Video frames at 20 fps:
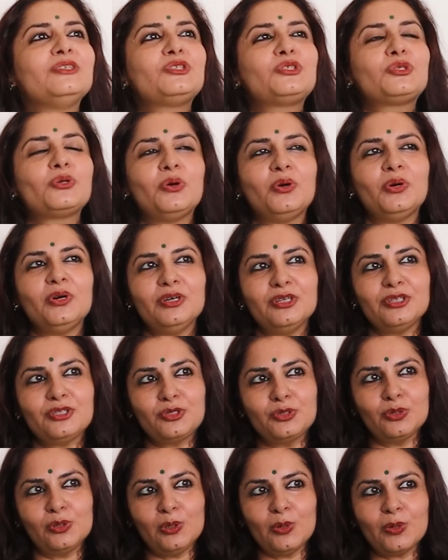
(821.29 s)
So, uh,
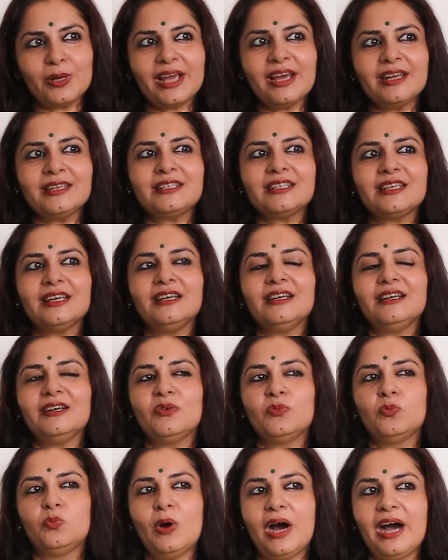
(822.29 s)
to look at
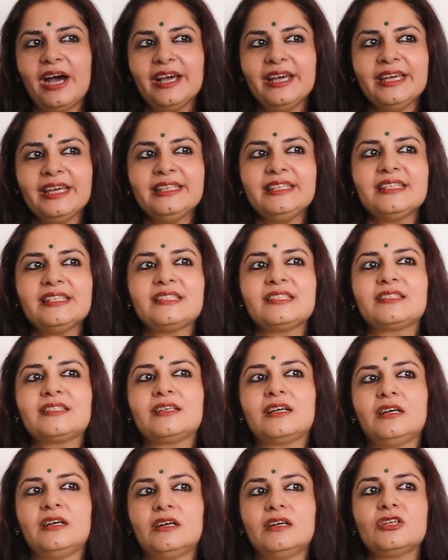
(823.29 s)
why this
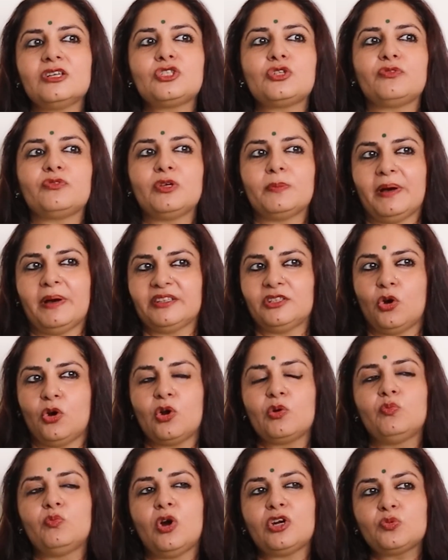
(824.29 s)
curse of the mother,
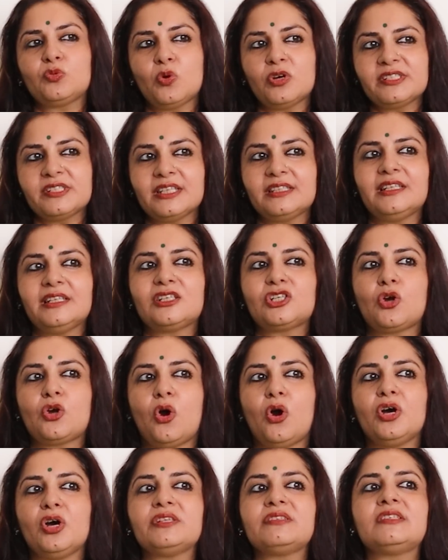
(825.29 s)
or what was it that
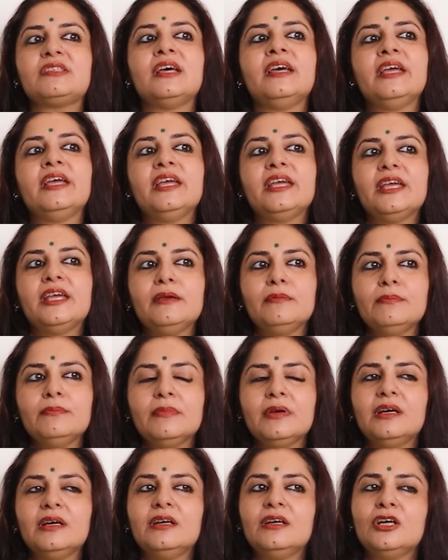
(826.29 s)
caused him
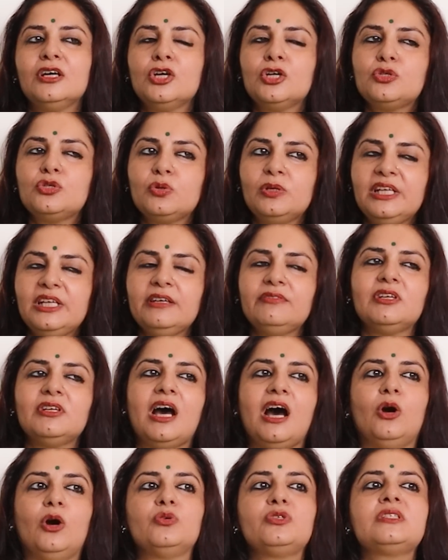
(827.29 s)
to leave
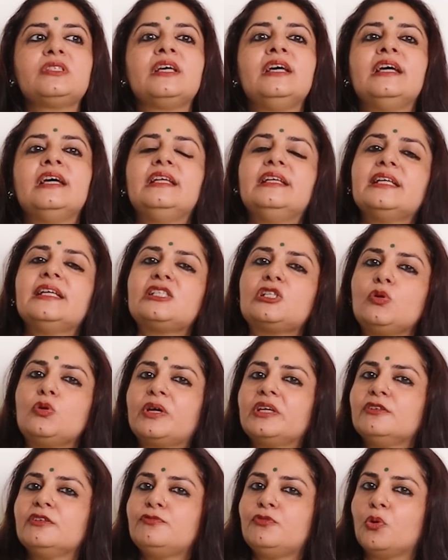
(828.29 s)
the house, let's
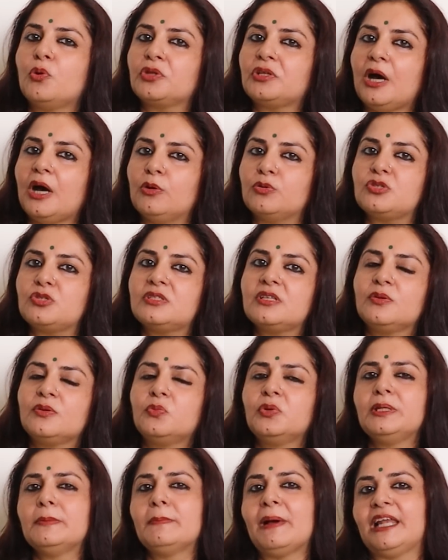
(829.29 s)
look at the fourth house
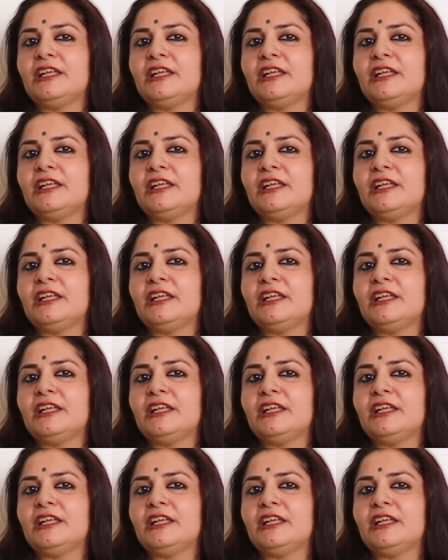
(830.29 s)
with a